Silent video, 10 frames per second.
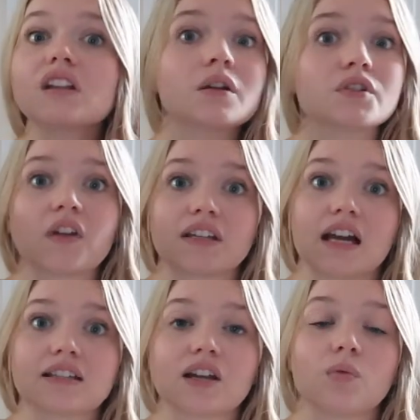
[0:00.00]
It was
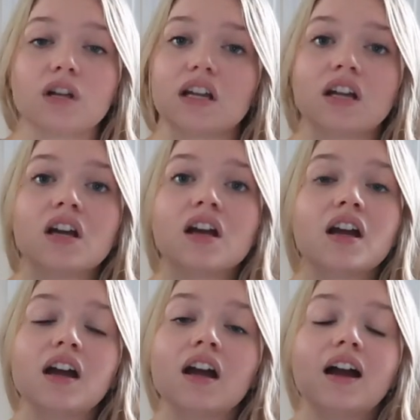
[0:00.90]
fantastic. We
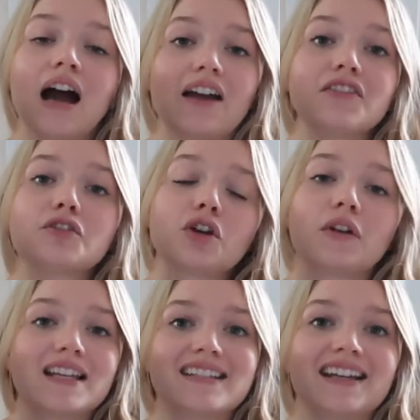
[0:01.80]
I feel so
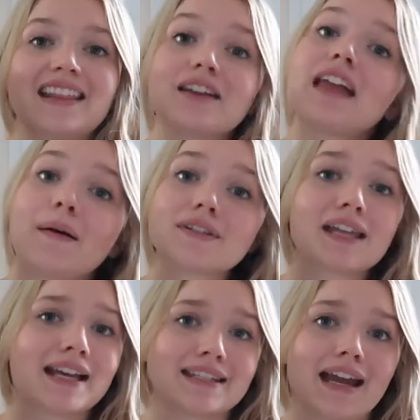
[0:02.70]
rested. That, that was
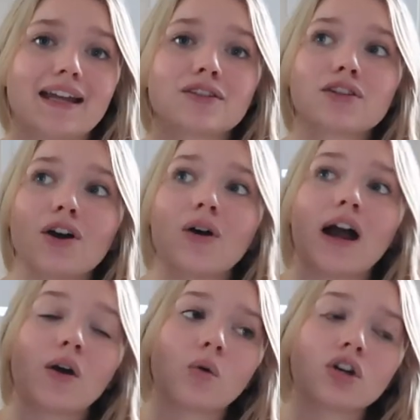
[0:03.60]
last night. And so
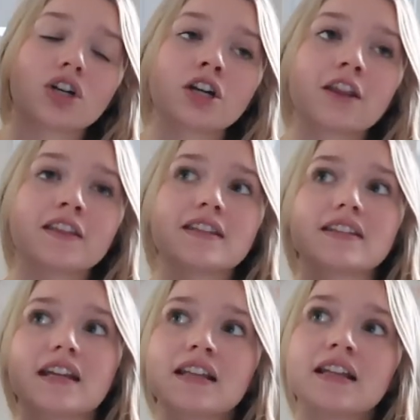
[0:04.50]
I ordered the
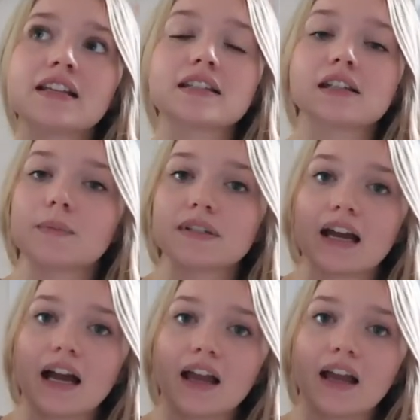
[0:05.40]
Zen Sleep
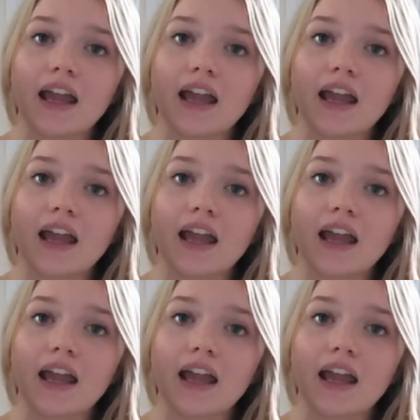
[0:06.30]
Sack